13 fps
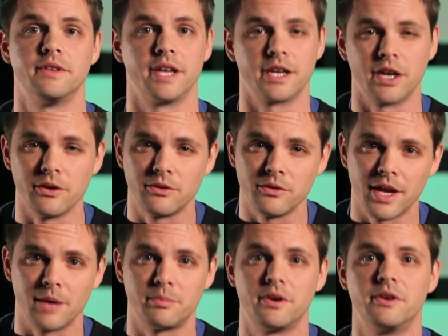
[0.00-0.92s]
And they go through
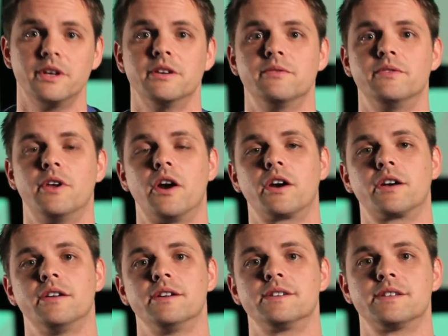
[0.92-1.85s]
that period of
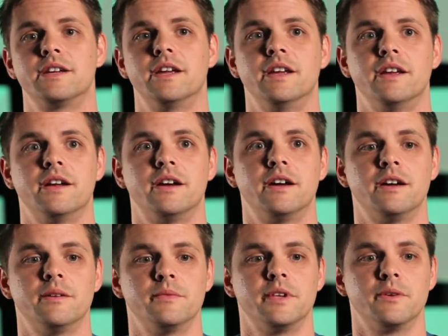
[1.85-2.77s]
darkness
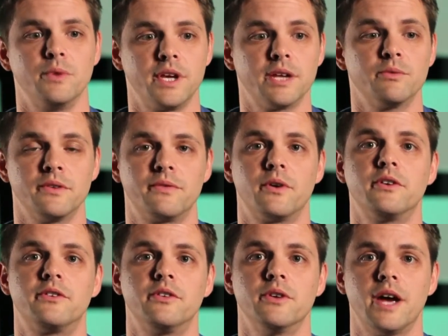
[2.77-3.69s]
that we can
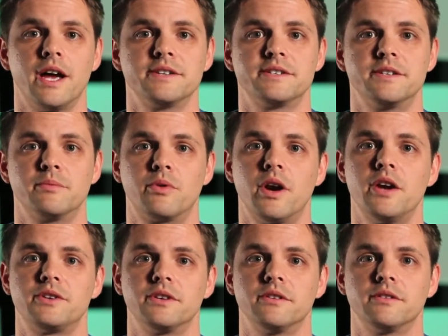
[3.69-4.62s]
refer to as
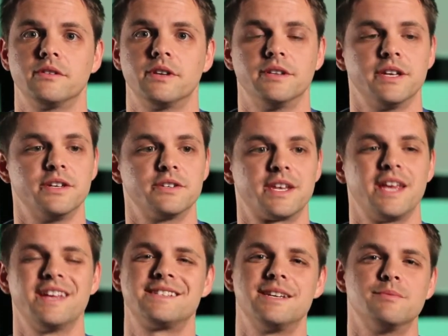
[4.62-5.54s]
depression, and they just
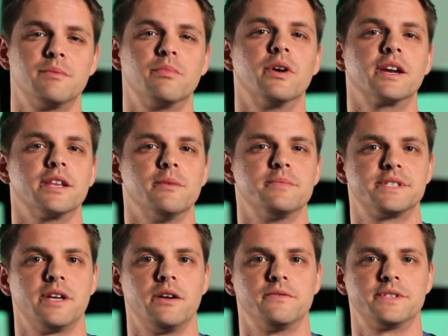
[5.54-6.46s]
can't seem to bring
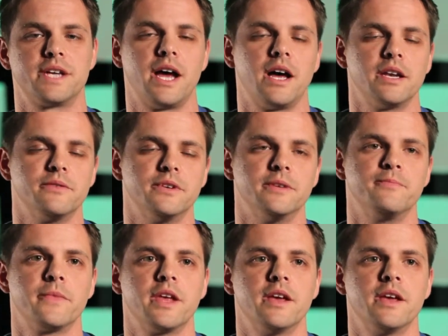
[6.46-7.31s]
themselves out of it.